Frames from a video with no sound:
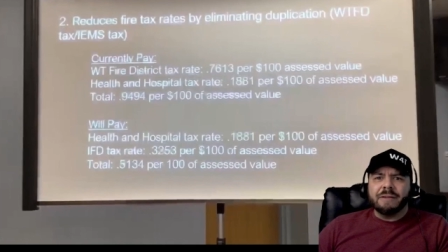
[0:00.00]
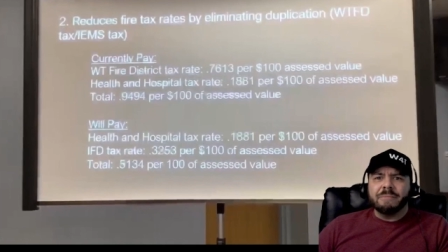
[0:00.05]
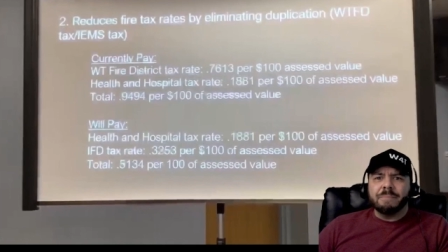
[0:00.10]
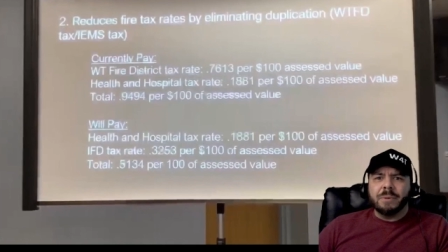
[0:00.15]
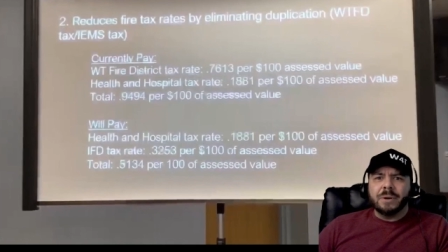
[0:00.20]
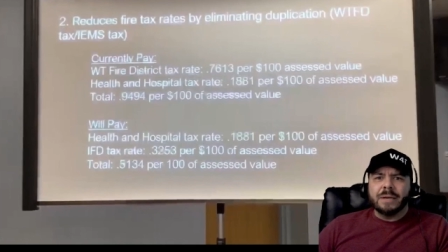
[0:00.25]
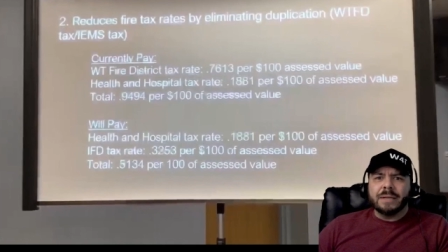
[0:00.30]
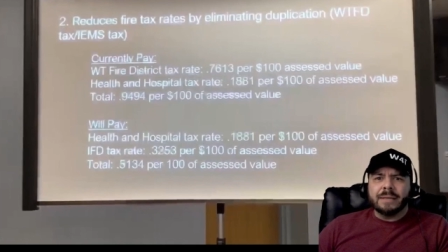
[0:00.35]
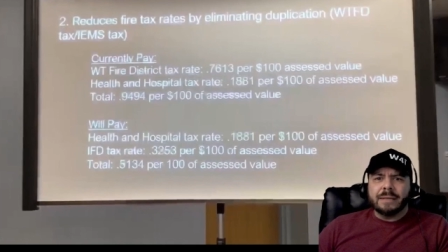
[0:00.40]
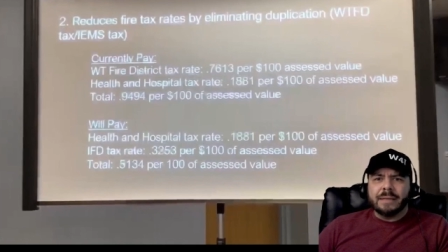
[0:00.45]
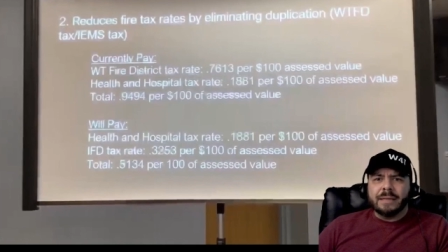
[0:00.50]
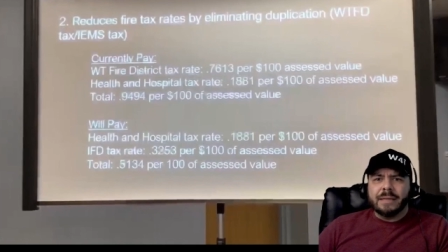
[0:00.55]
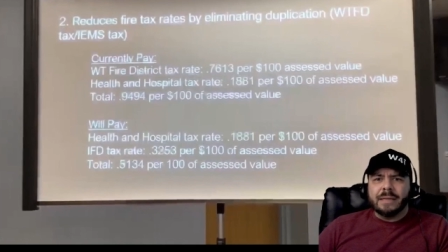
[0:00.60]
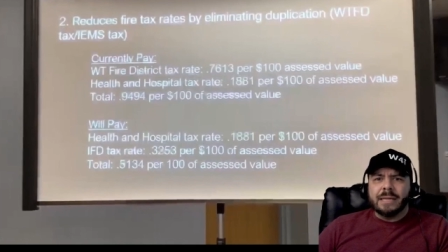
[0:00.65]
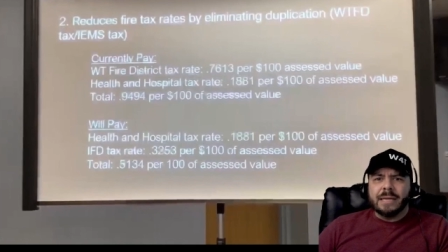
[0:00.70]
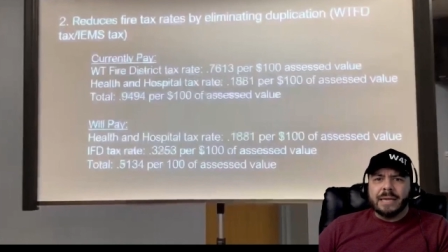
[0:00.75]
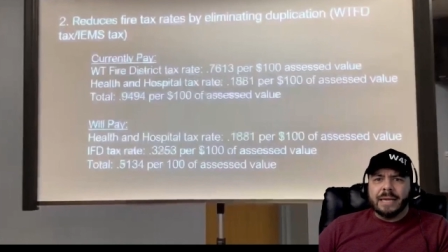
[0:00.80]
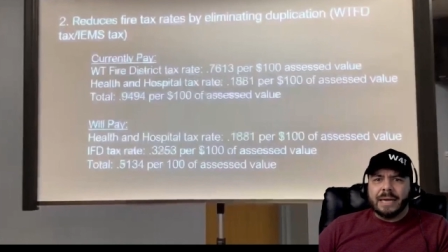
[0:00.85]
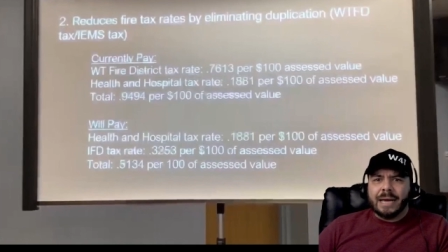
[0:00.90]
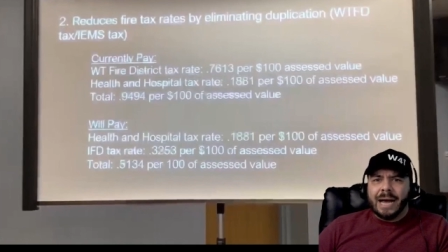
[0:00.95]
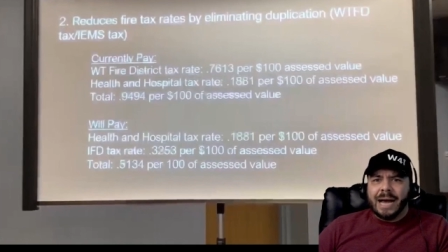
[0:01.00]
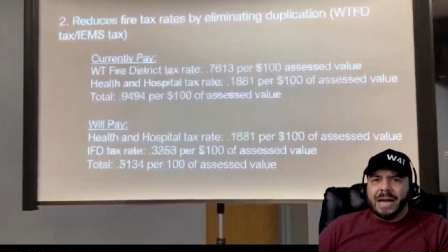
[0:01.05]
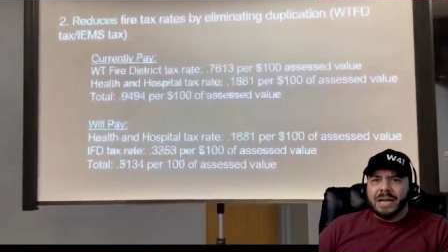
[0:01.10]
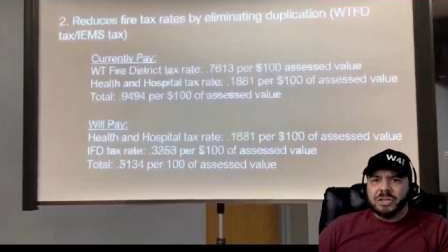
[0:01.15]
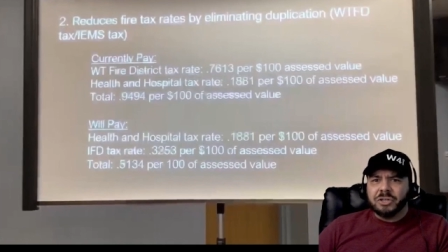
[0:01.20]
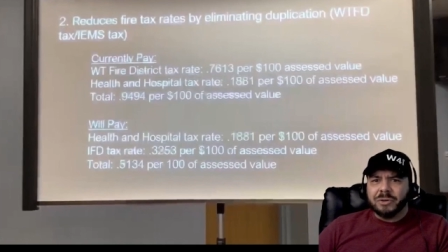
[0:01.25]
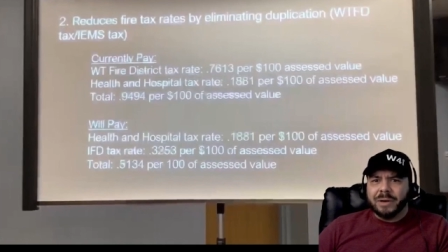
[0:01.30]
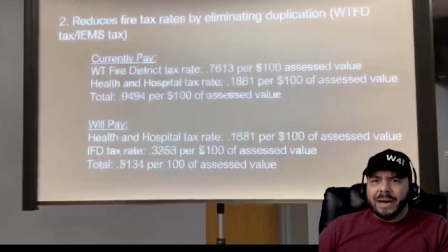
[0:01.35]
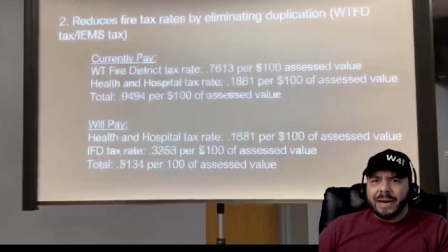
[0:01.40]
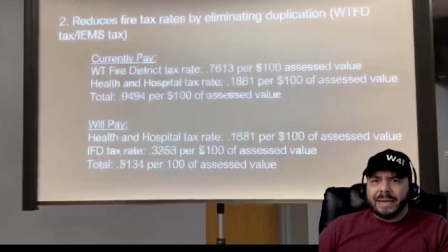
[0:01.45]
but these
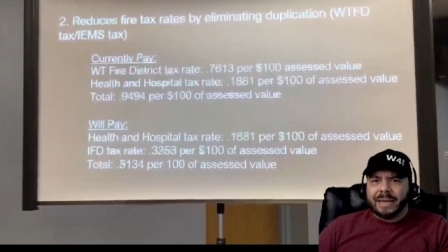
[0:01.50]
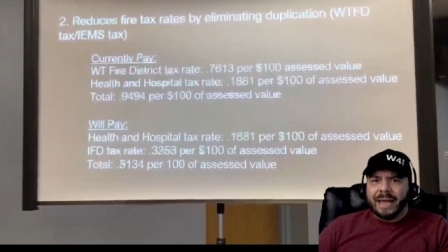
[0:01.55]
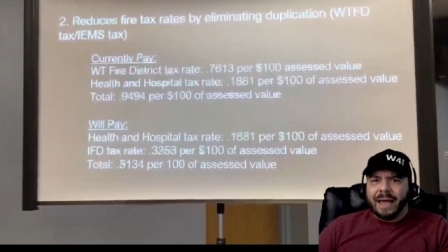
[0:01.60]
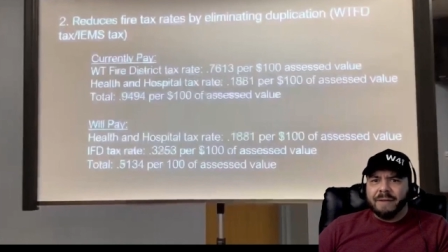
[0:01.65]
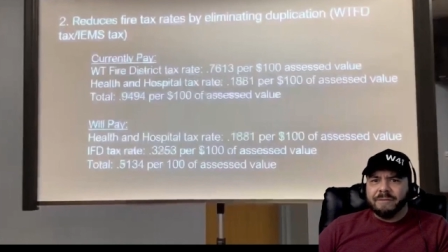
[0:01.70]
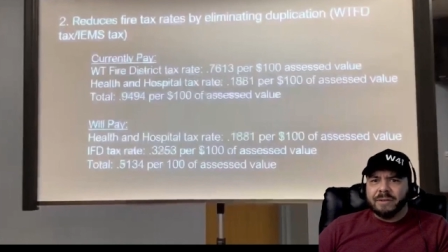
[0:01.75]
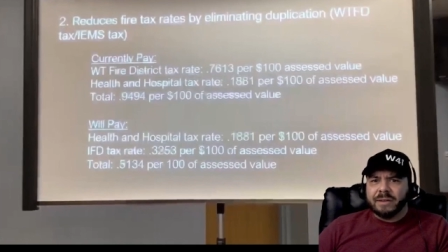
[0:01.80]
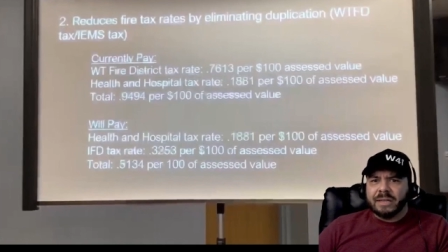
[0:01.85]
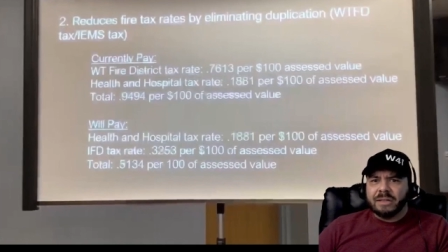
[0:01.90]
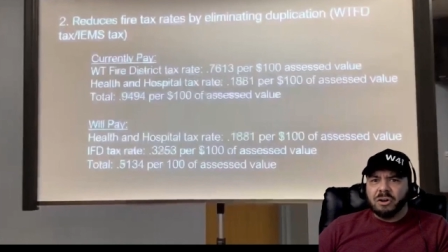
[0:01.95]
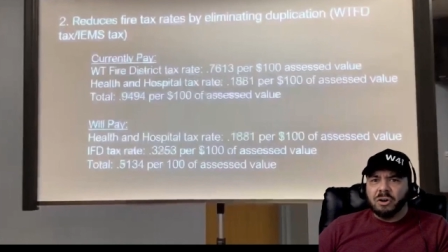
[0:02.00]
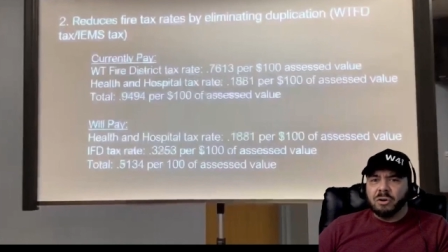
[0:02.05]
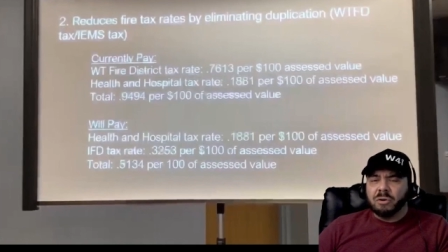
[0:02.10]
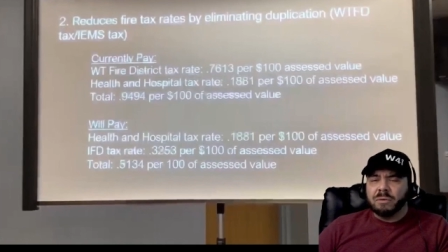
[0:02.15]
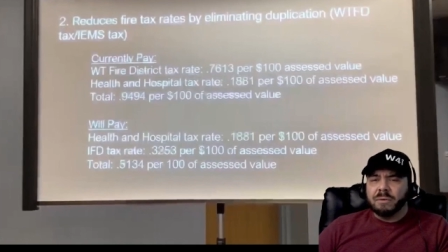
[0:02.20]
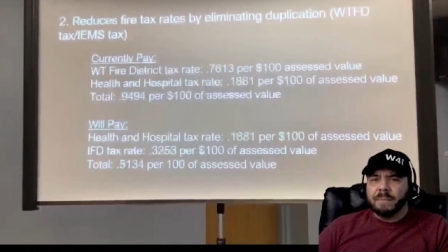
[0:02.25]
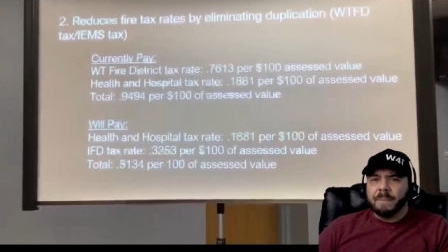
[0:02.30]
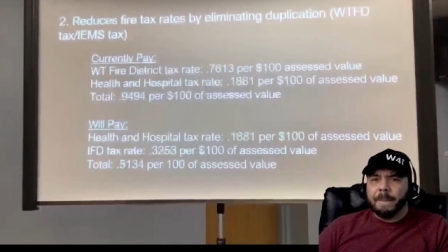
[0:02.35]
contracts have to start.